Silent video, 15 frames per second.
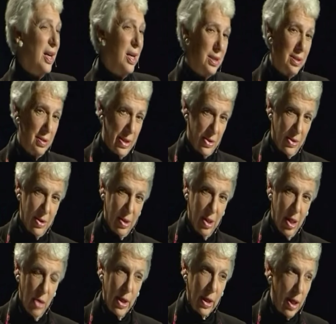We aren't even
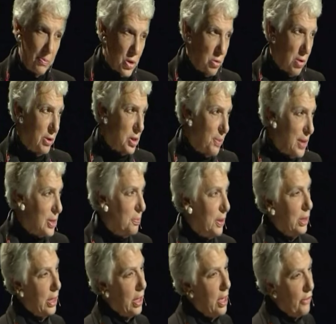on the list when it comes
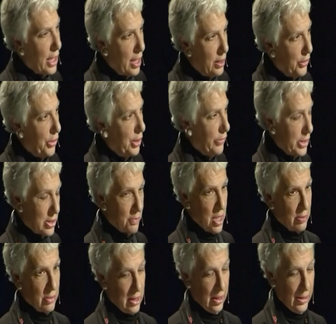to our responsibility for the
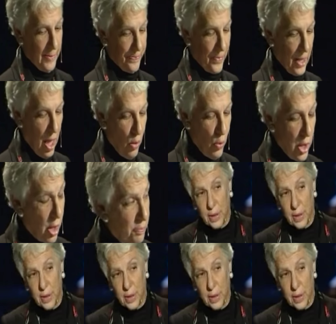health of this democracy.